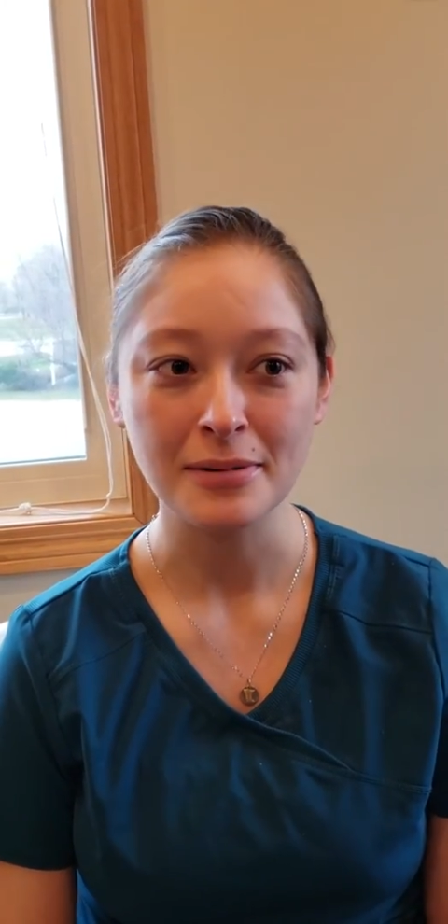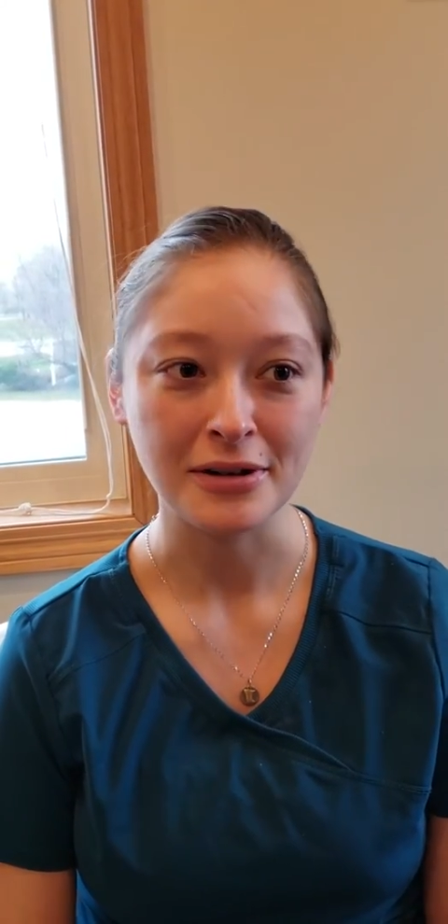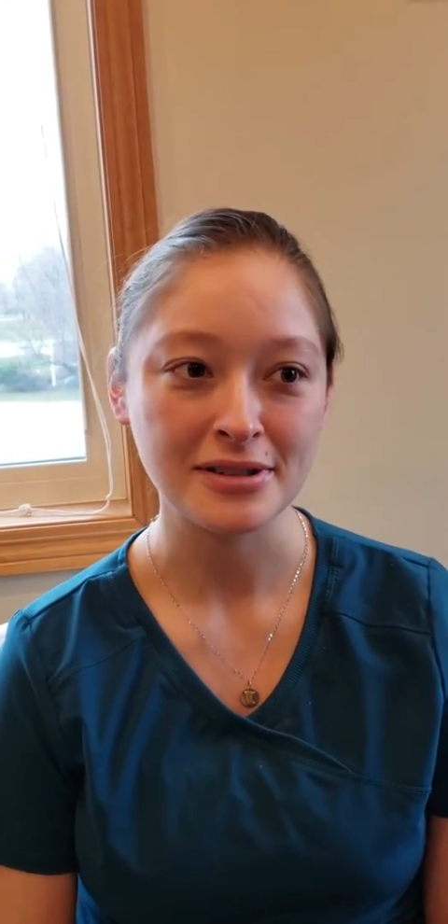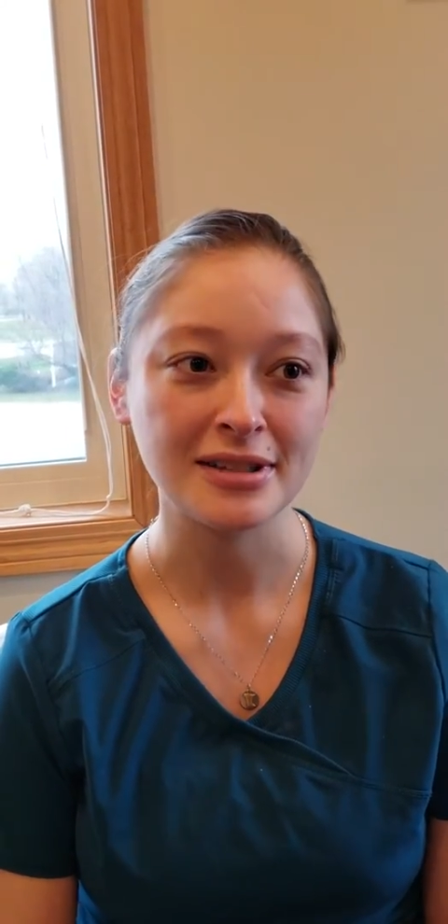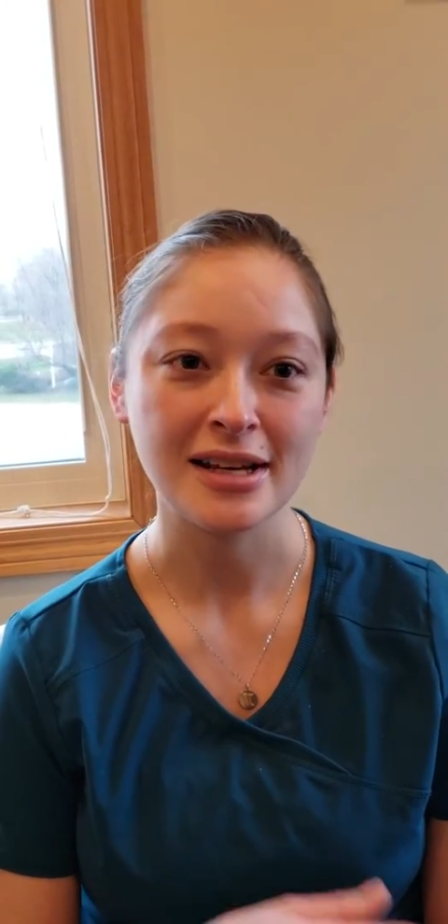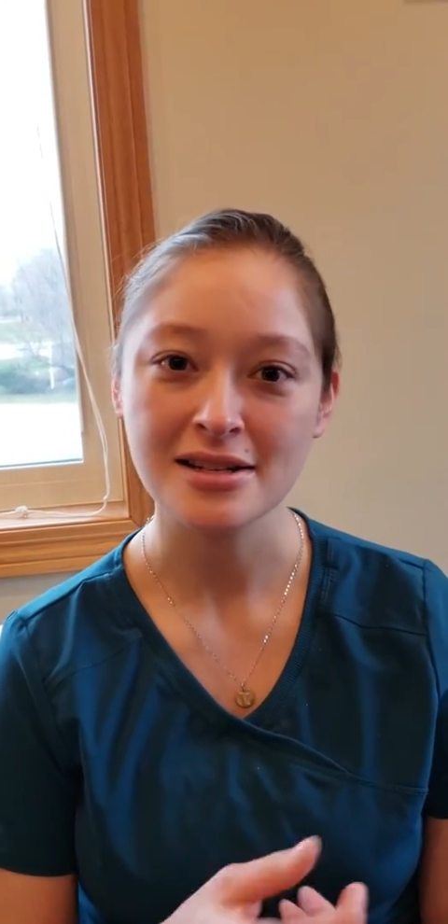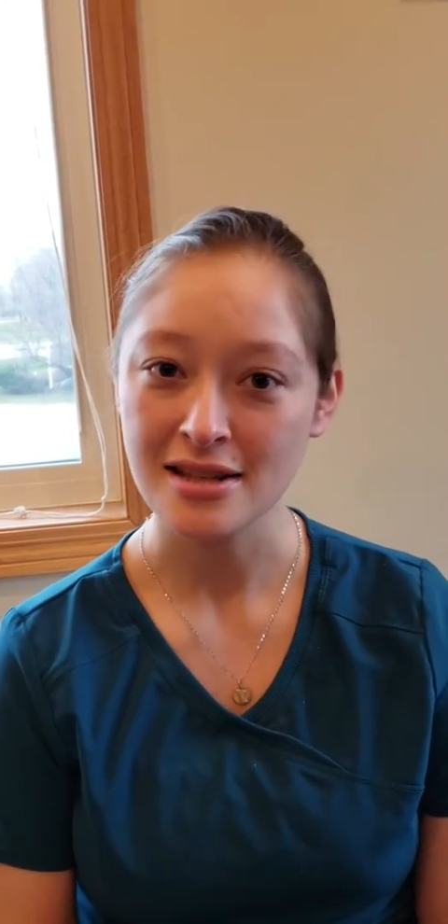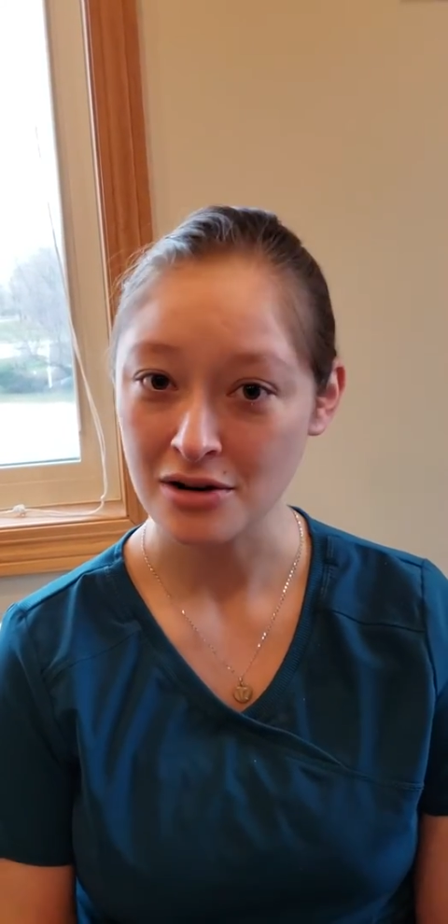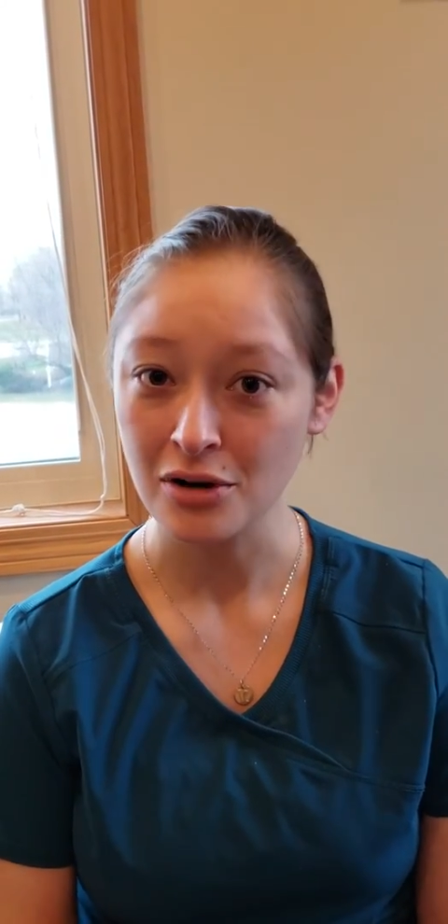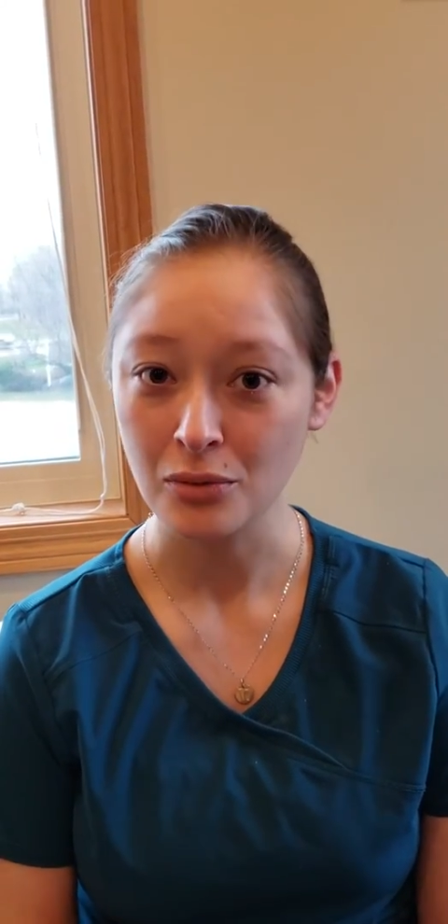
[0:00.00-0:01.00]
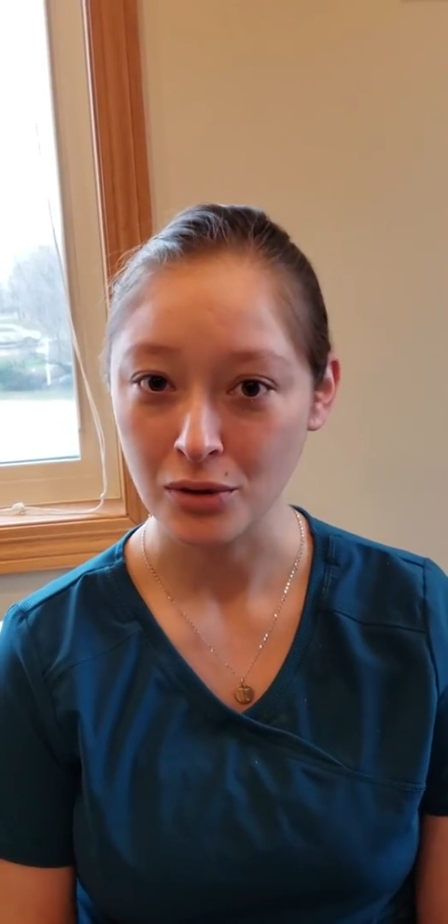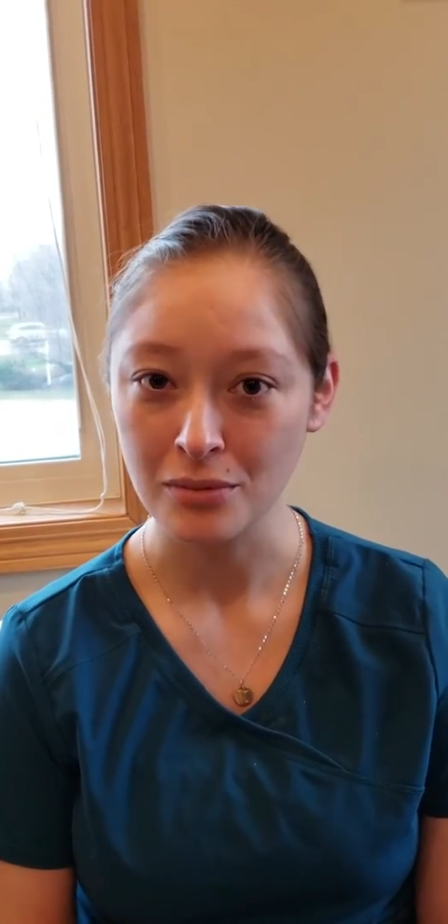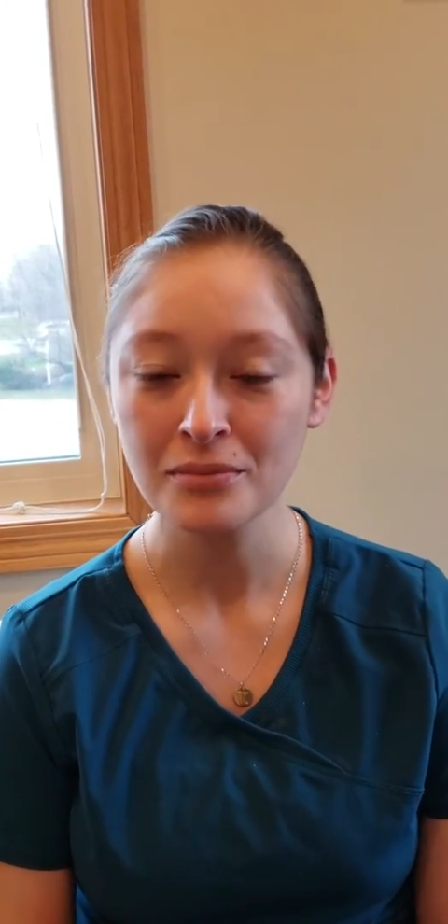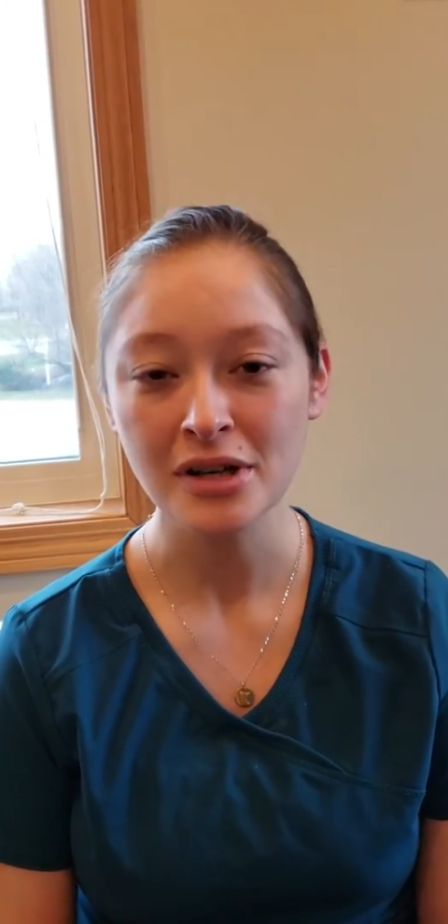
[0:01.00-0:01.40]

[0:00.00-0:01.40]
parasite, that heartworm,